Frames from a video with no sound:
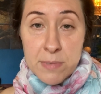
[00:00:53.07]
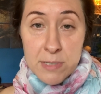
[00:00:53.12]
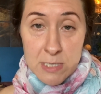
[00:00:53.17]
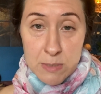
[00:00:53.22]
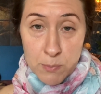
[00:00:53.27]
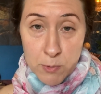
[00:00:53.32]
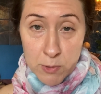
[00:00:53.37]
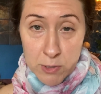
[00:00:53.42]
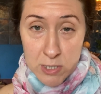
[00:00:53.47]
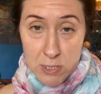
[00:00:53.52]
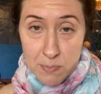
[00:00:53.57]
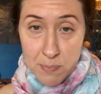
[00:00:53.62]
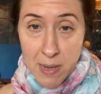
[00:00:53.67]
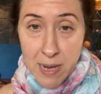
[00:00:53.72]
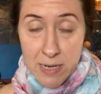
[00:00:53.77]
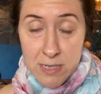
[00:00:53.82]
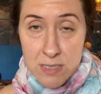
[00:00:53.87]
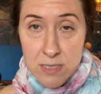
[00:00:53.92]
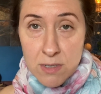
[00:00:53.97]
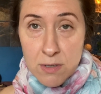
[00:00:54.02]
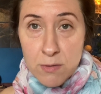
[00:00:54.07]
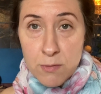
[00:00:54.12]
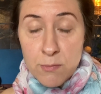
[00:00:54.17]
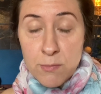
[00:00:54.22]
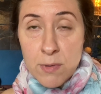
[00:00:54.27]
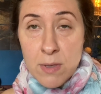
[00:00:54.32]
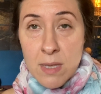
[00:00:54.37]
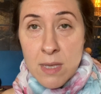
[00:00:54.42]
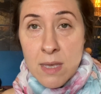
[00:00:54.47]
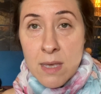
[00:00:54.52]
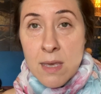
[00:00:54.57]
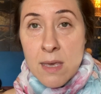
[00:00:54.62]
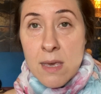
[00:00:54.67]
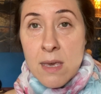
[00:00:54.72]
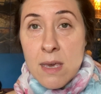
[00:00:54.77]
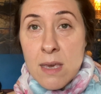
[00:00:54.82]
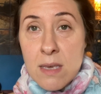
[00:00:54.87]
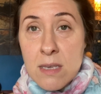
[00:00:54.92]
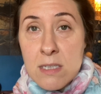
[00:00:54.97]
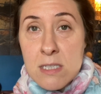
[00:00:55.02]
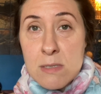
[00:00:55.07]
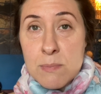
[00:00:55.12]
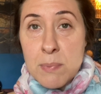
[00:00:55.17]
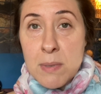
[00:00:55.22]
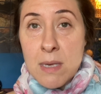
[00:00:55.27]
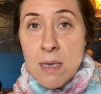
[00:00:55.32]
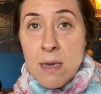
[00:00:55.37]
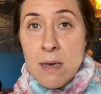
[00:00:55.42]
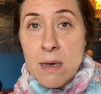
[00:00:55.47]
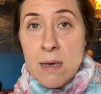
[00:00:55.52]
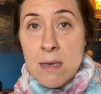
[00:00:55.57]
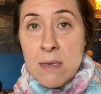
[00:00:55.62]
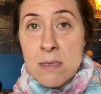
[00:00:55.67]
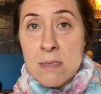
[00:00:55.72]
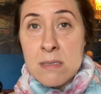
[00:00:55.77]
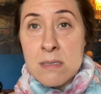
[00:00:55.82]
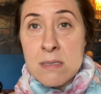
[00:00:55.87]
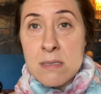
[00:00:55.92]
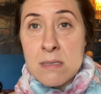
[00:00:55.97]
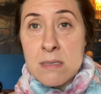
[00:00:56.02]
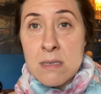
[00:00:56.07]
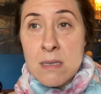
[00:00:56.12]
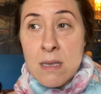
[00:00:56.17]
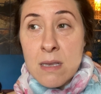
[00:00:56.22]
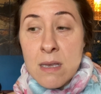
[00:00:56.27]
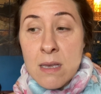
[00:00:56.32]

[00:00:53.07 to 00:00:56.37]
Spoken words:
this perspective is because